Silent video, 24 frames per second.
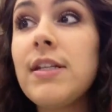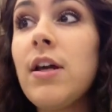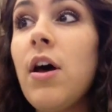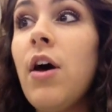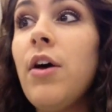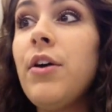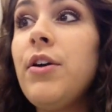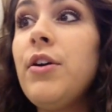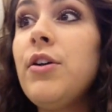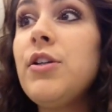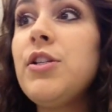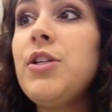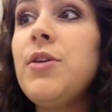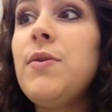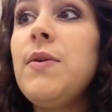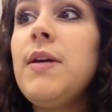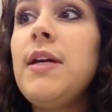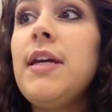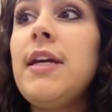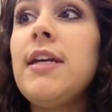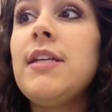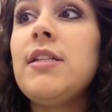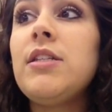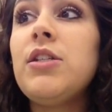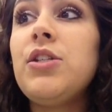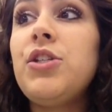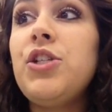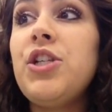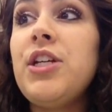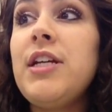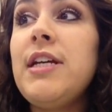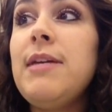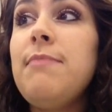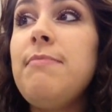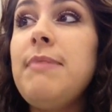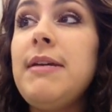All you're doing is
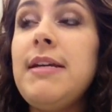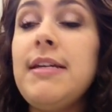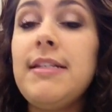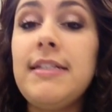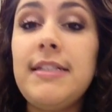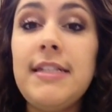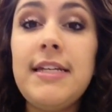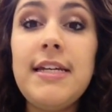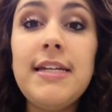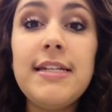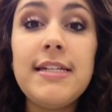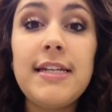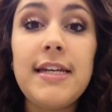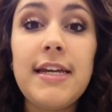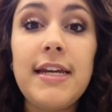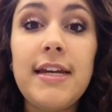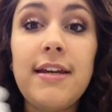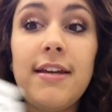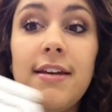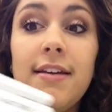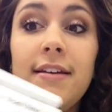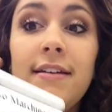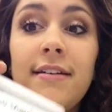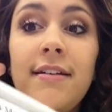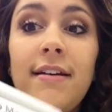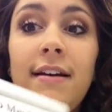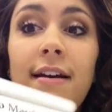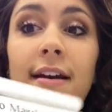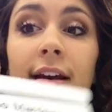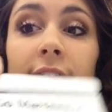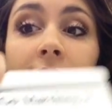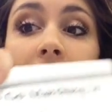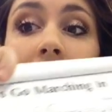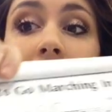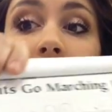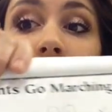G, B, C, D,
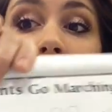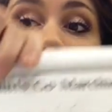and